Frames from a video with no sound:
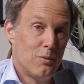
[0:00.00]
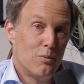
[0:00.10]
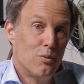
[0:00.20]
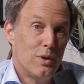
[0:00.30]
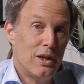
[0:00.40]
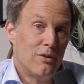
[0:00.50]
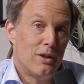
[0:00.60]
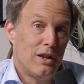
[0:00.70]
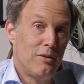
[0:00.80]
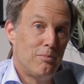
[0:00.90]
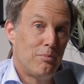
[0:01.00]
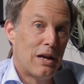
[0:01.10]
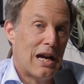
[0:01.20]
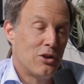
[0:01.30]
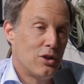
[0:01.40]
really
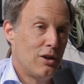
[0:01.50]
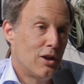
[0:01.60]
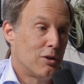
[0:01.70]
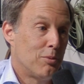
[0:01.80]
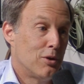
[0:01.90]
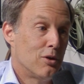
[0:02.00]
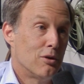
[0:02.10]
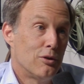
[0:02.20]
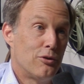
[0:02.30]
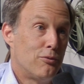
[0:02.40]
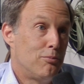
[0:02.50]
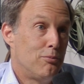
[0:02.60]
passionate entrepreneurs